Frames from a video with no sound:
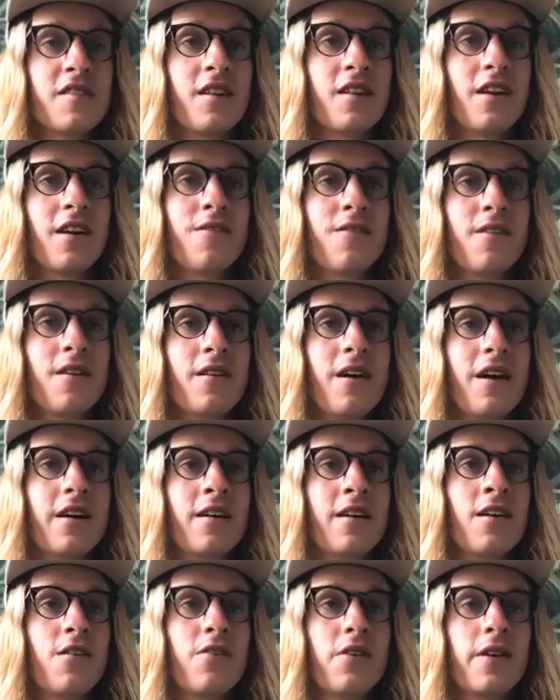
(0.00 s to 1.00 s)
And I feel
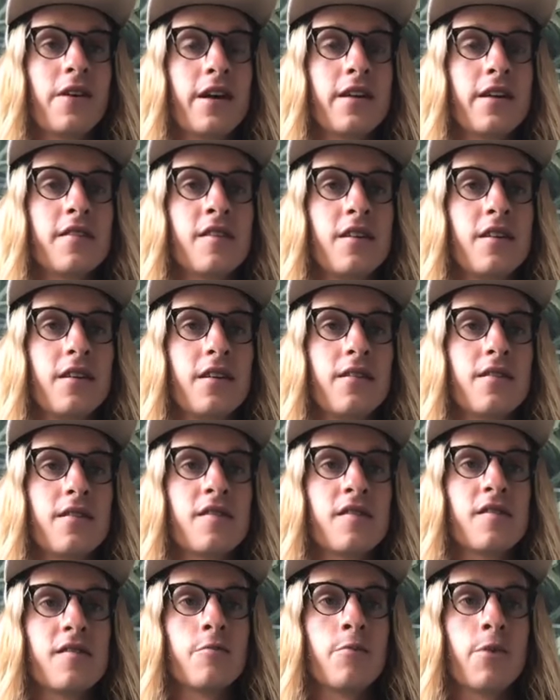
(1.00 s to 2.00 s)
like COVID nineteen
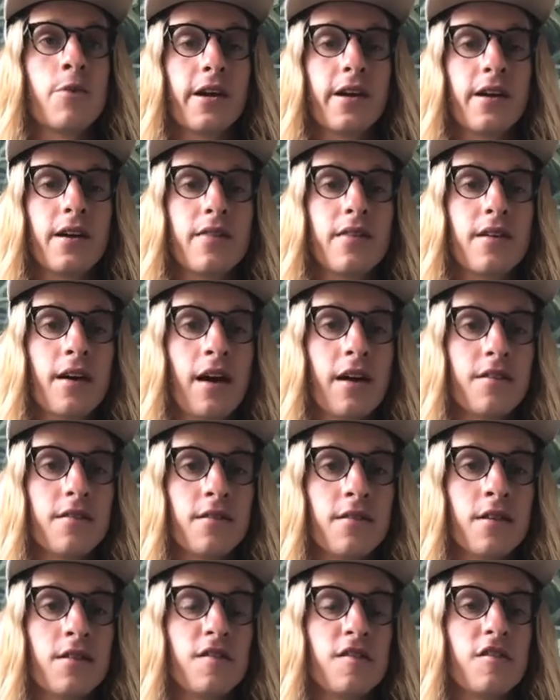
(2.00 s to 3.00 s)
is bringing in the
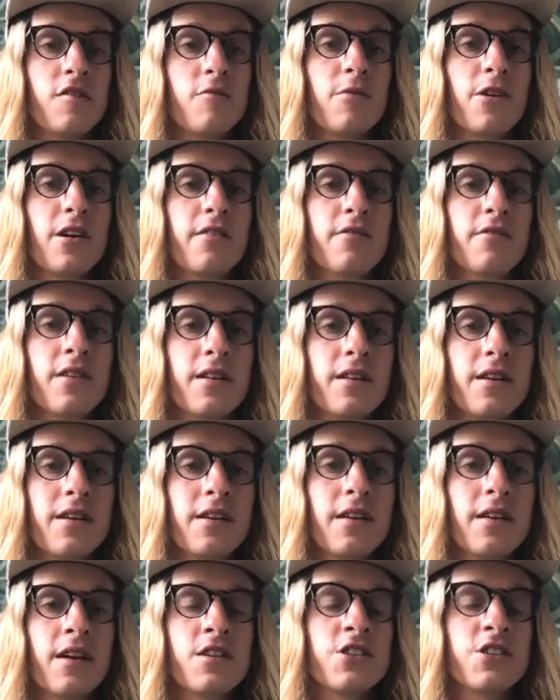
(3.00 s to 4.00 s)
consumer in a really
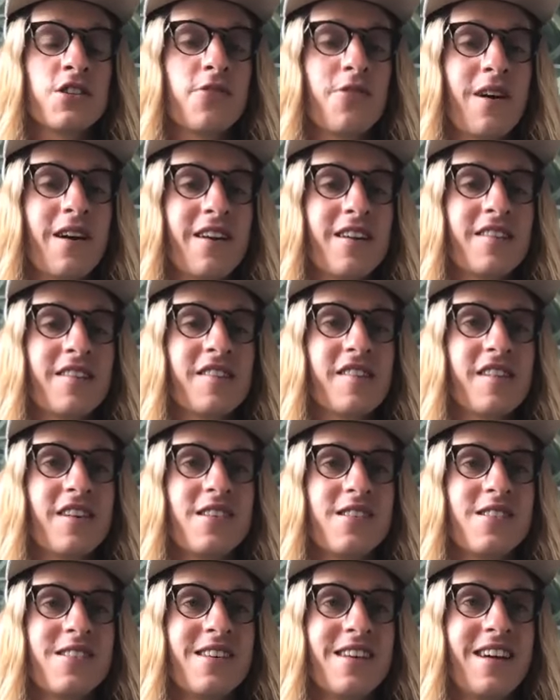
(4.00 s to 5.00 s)
engaging way.
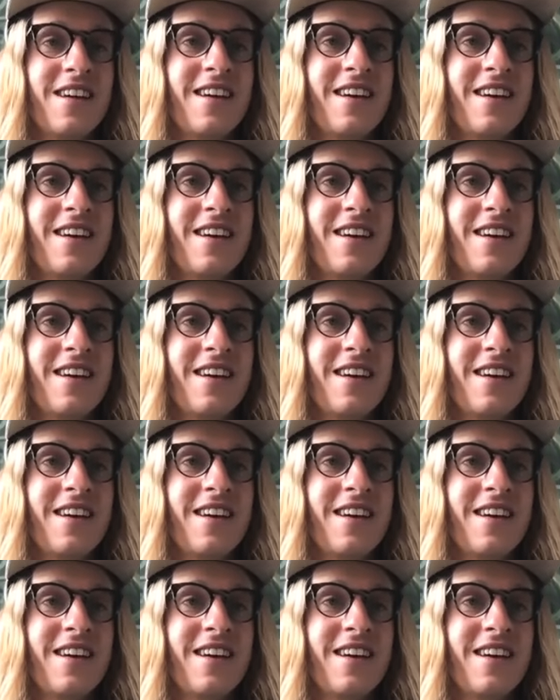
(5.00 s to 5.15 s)
So.